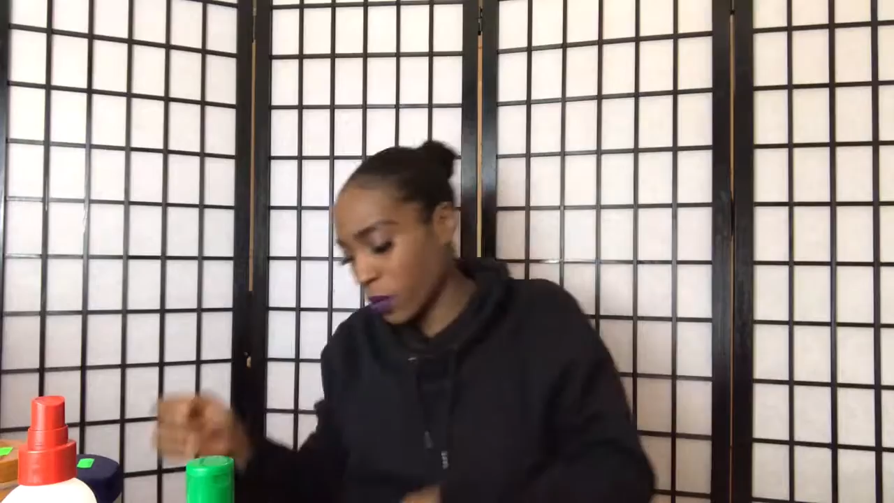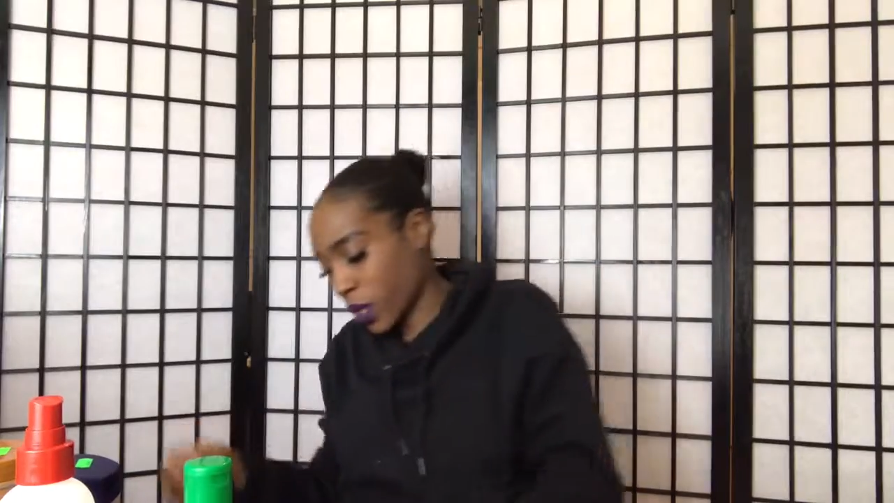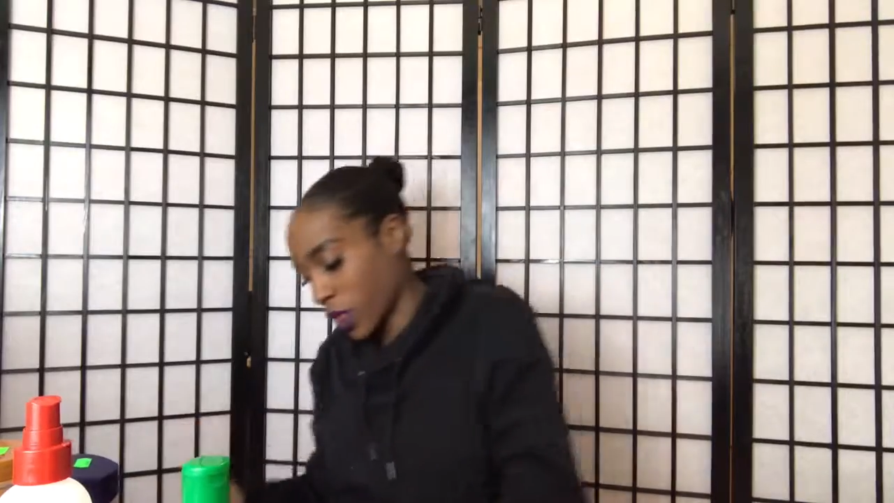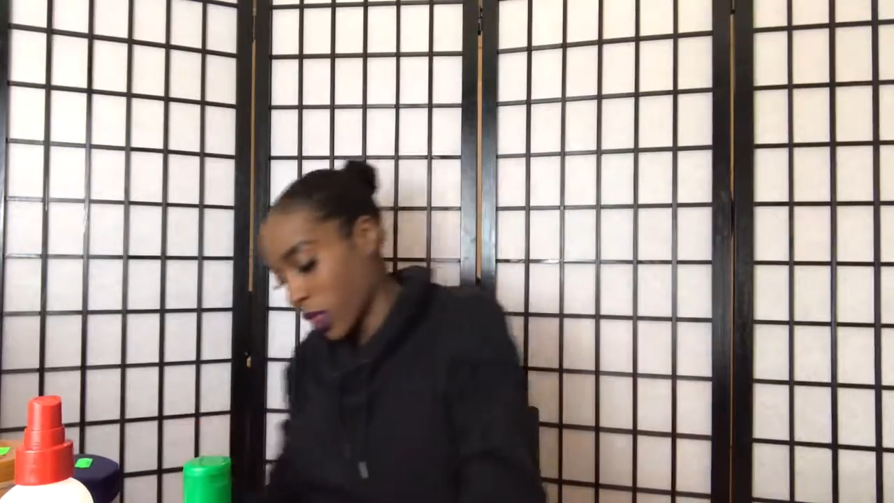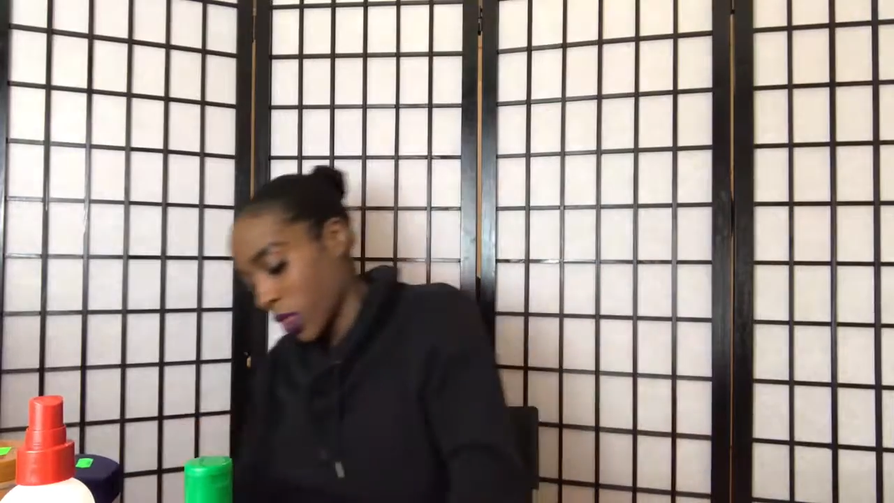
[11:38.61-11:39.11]

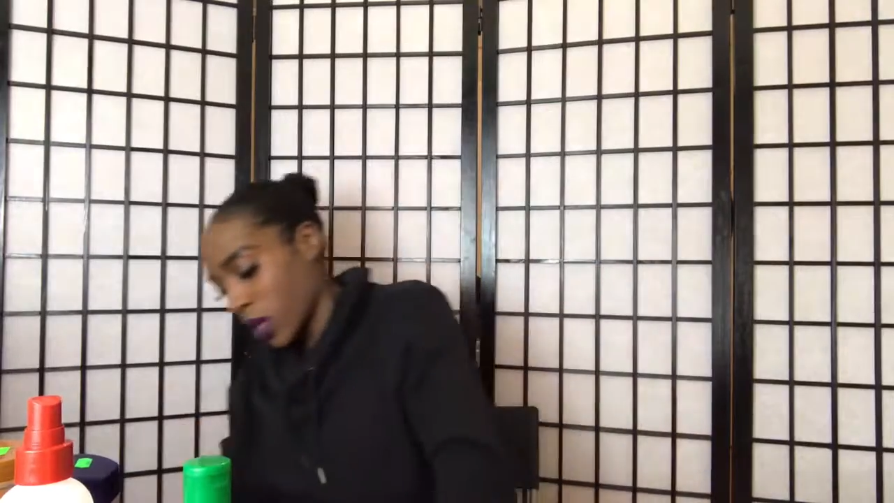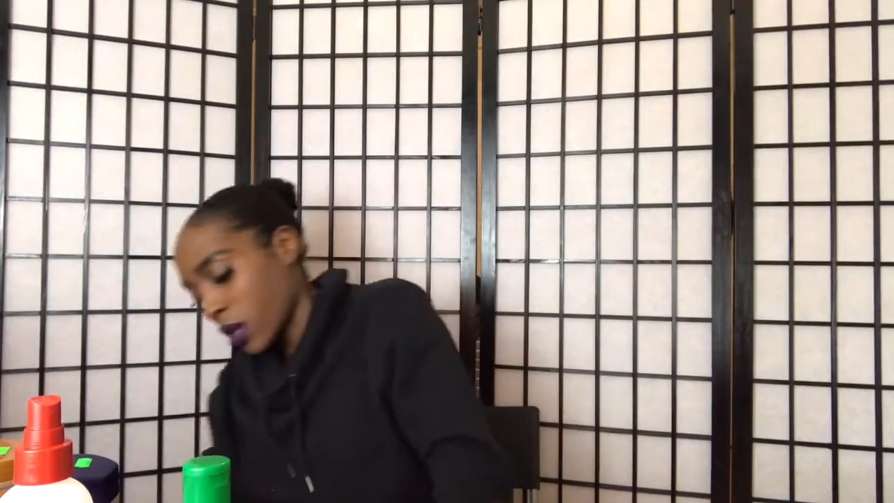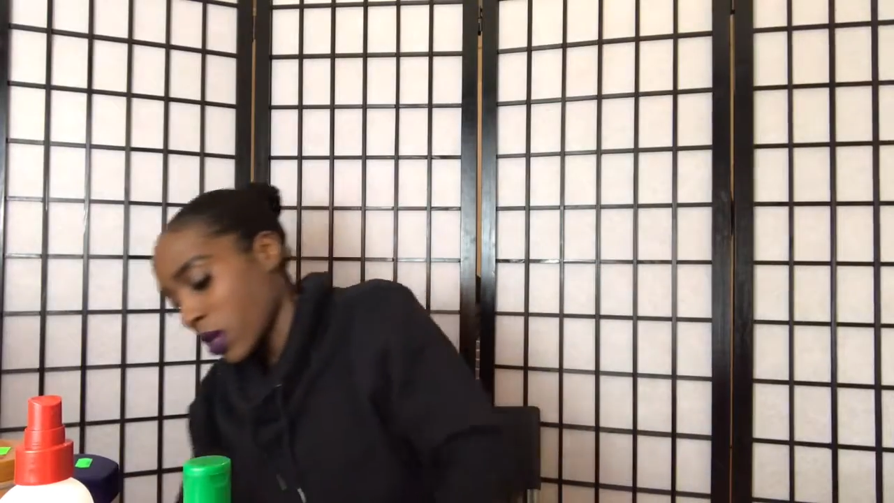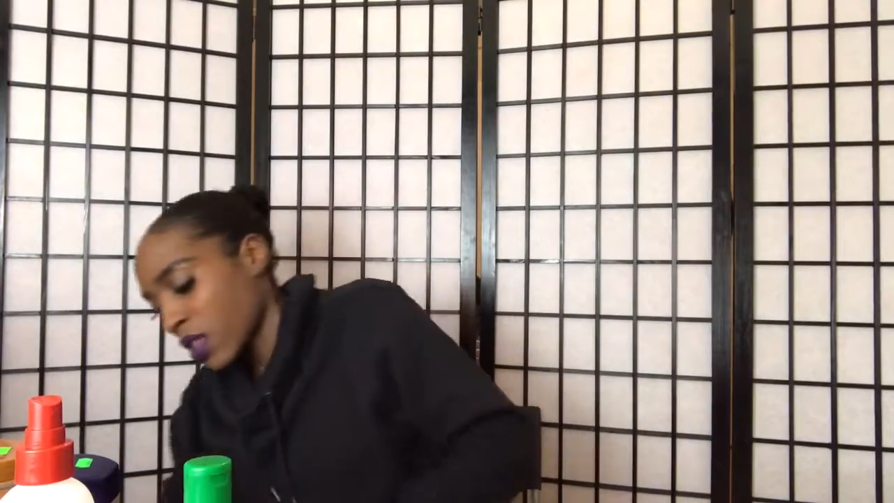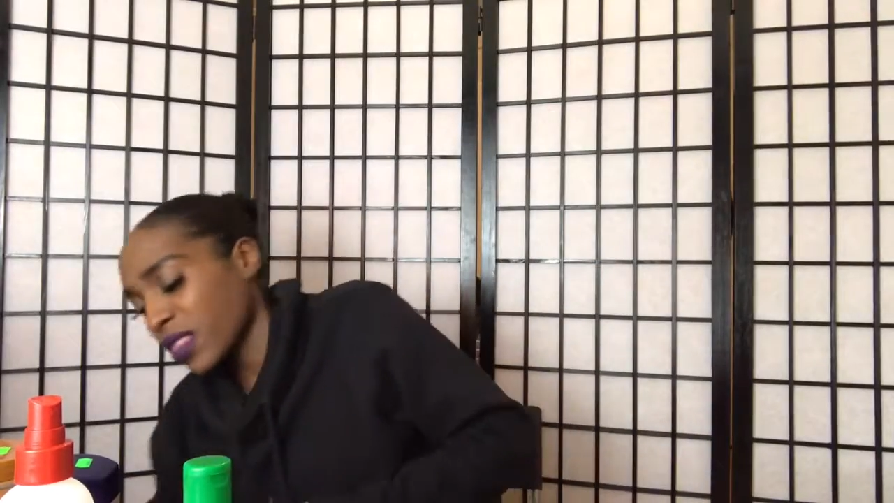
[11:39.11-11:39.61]
with
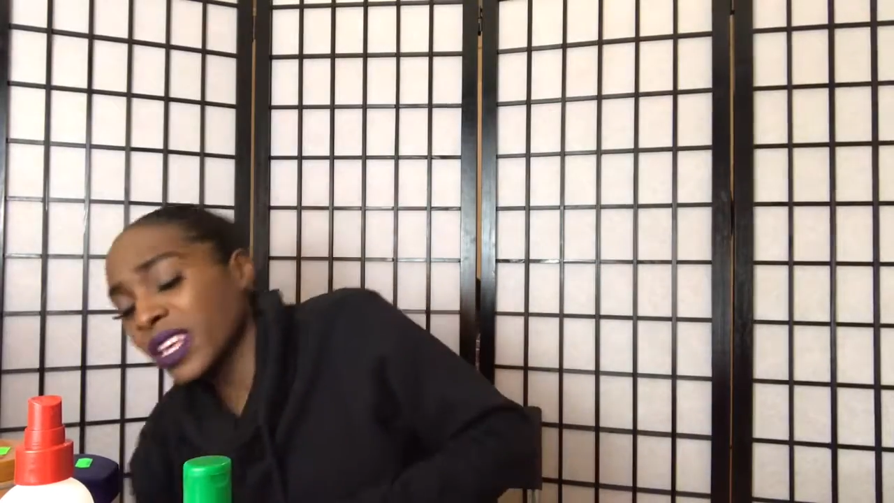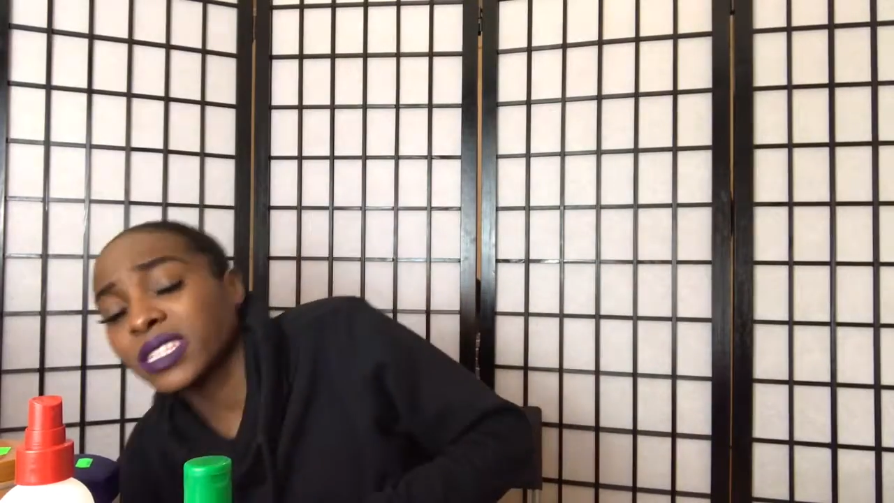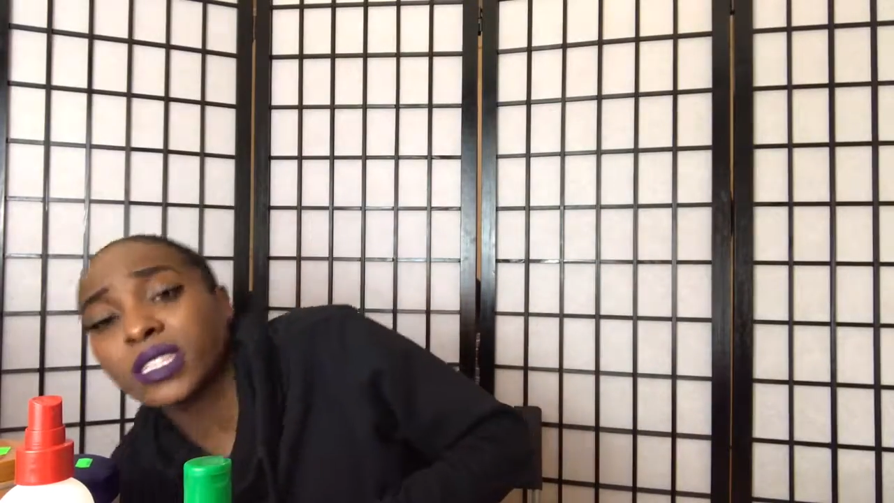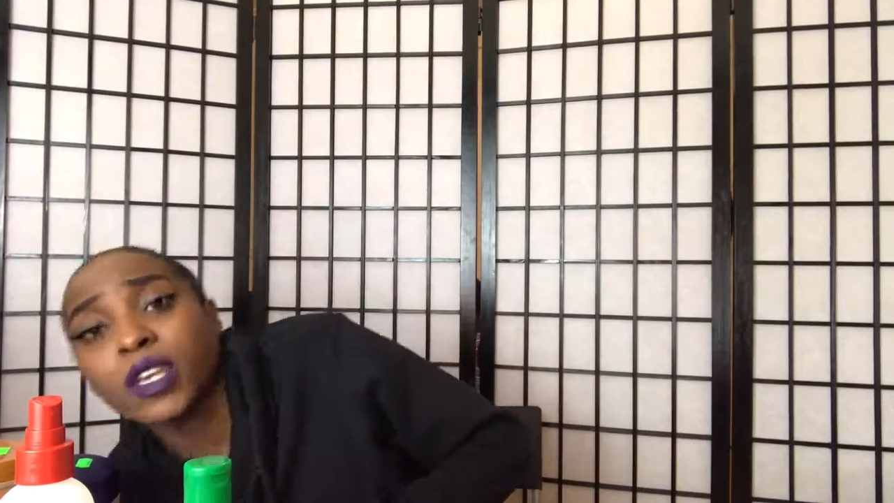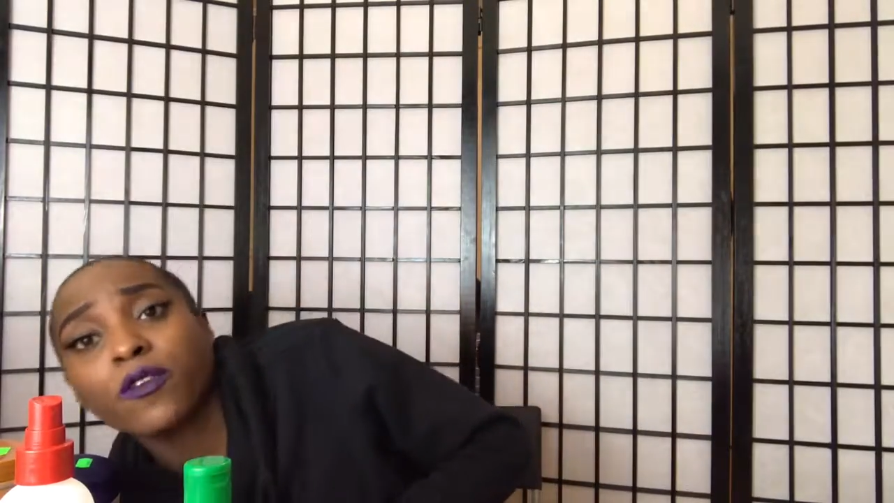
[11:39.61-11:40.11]

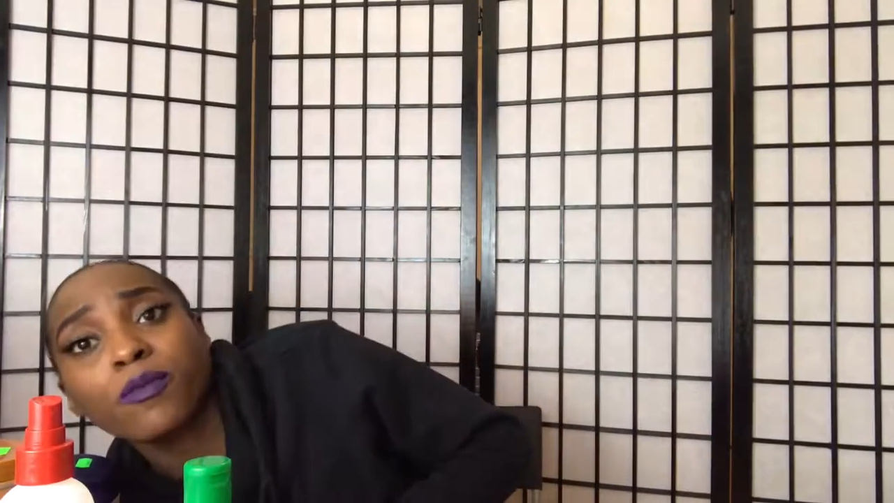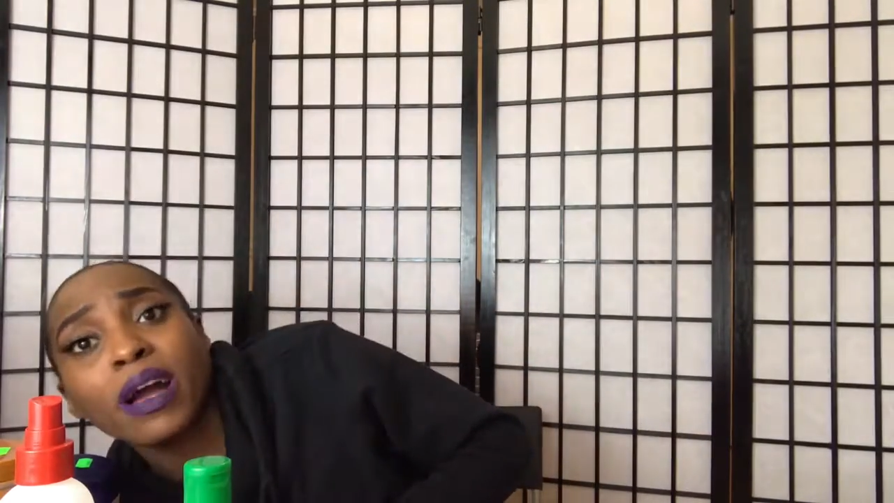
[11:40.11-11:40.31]
this. If